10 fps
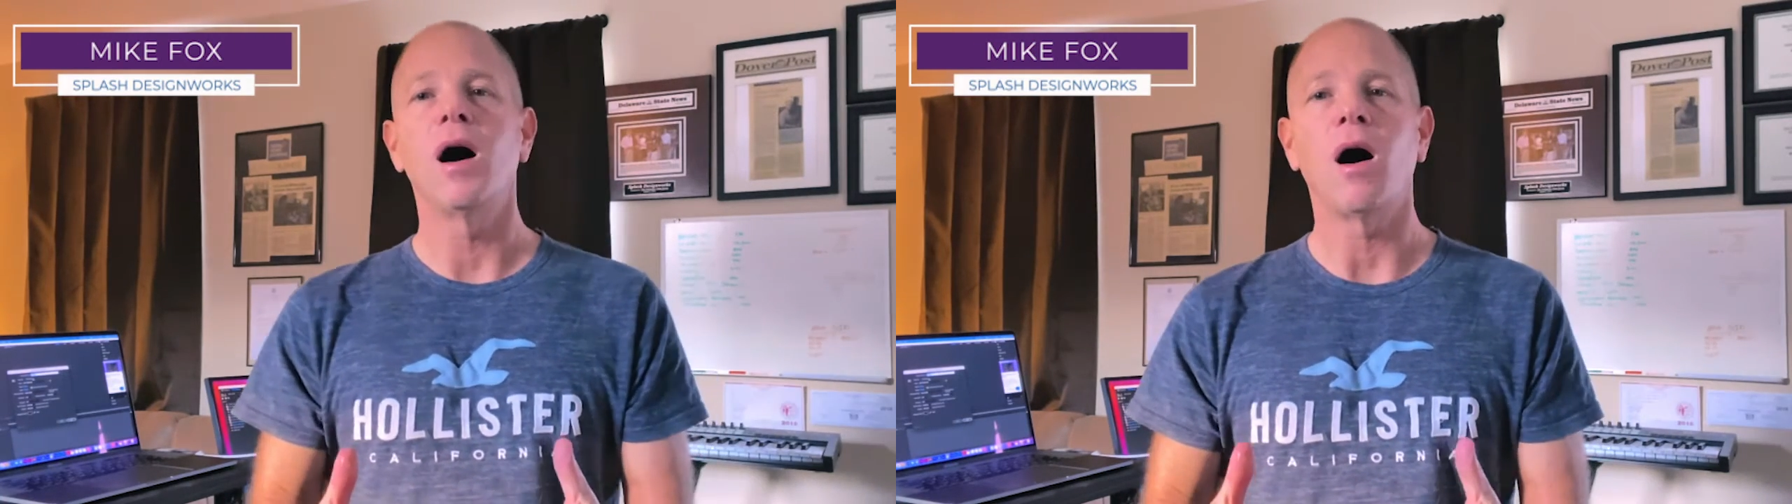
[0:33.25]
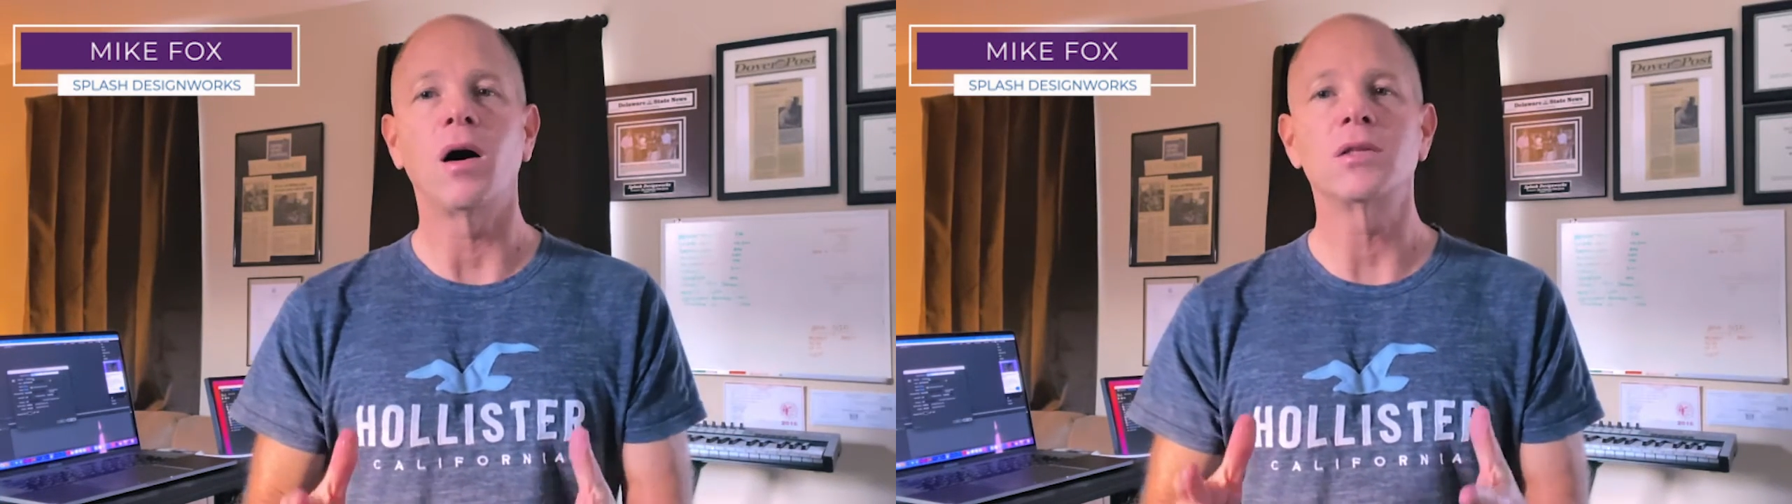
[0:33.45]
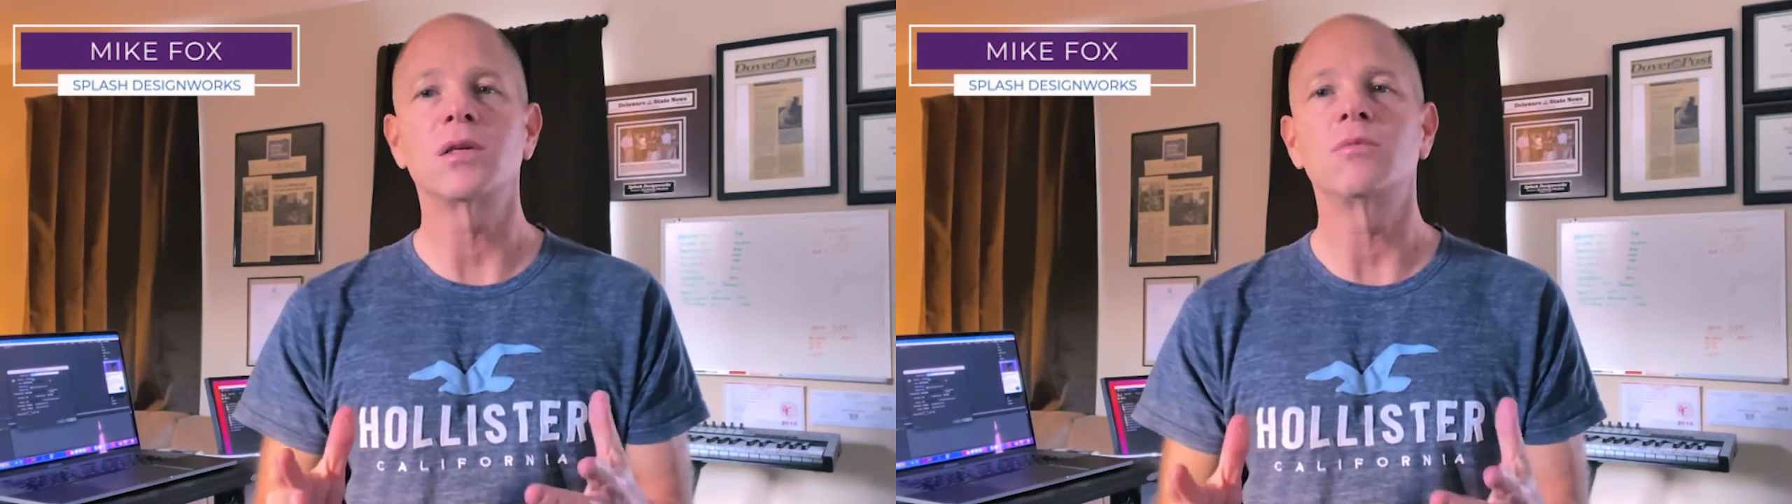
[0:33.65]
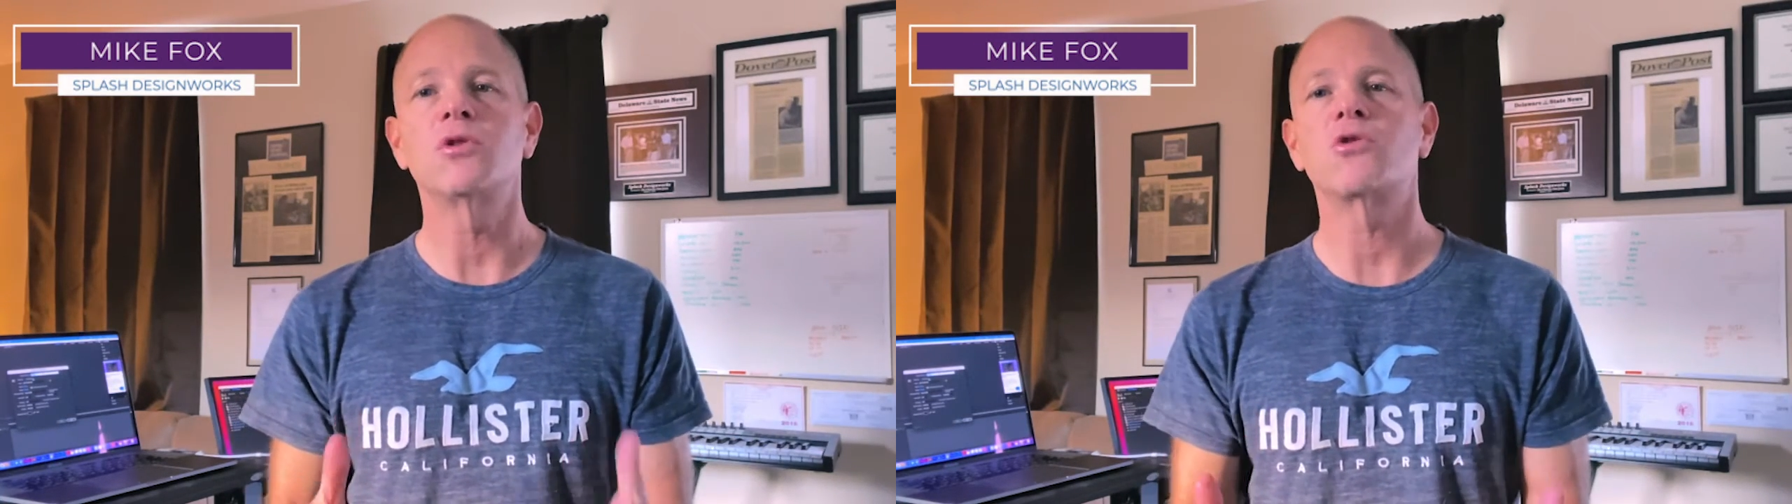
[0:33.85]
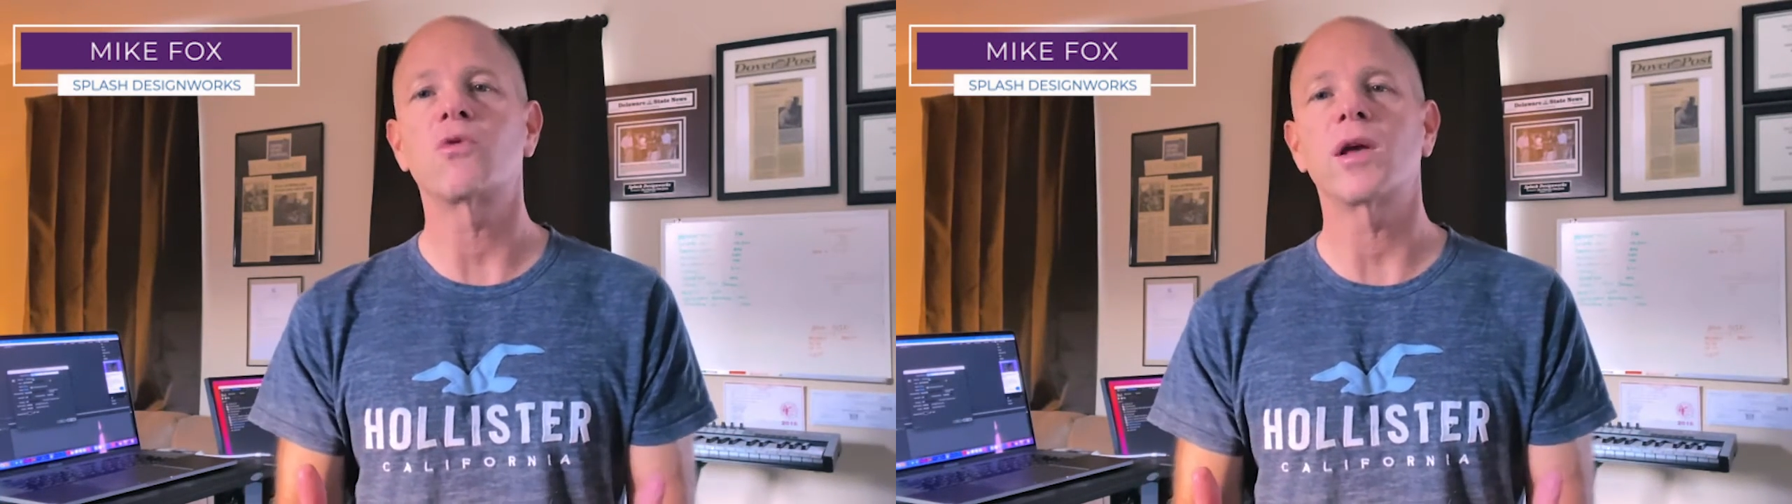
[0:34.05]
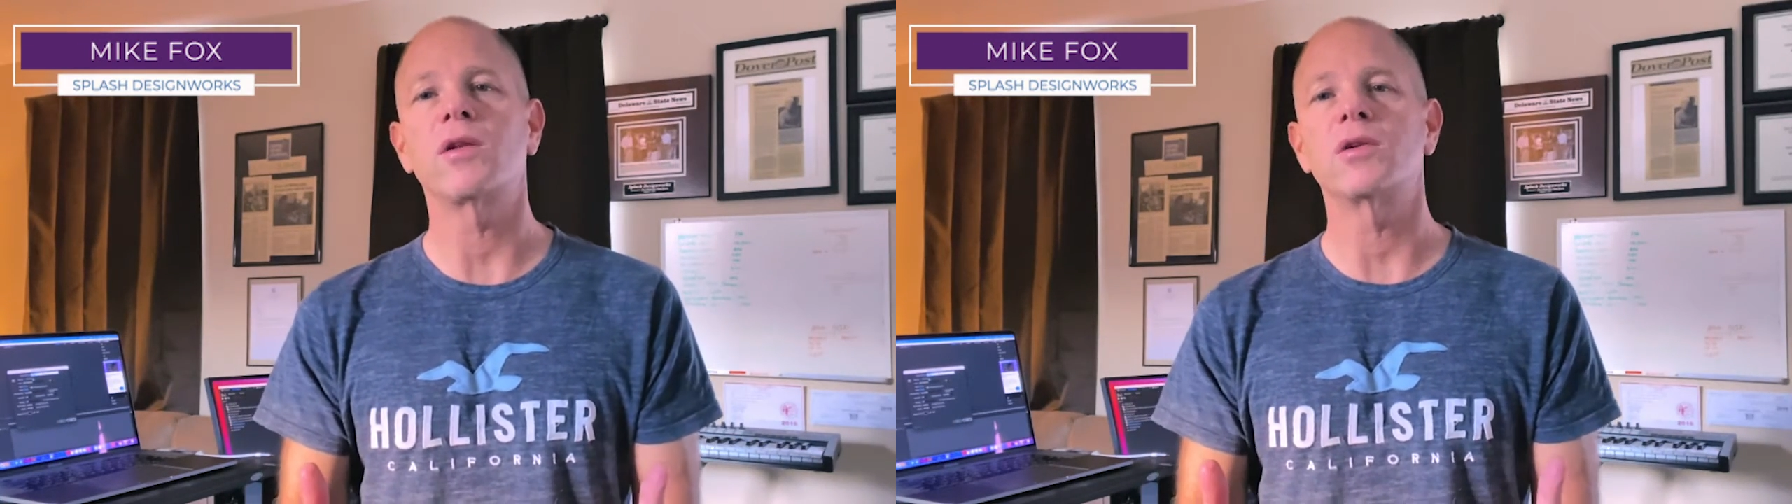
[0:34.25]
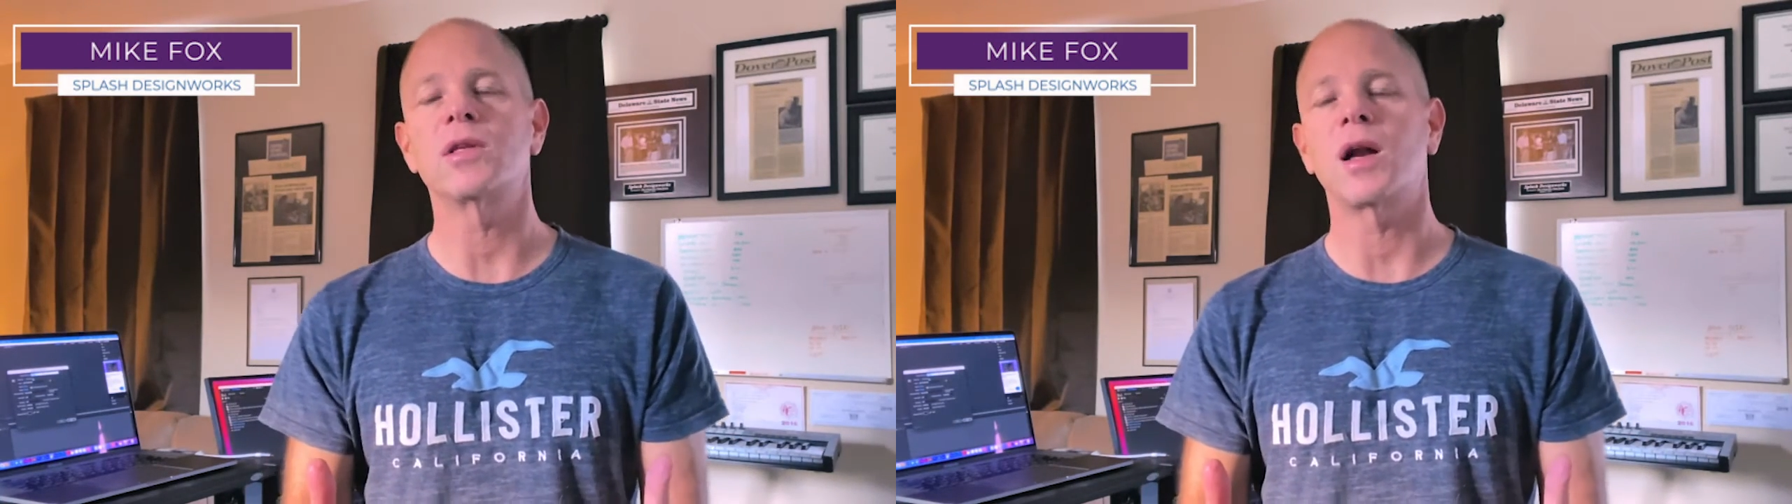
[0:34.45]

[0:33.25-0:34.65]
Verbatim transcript: On some trailers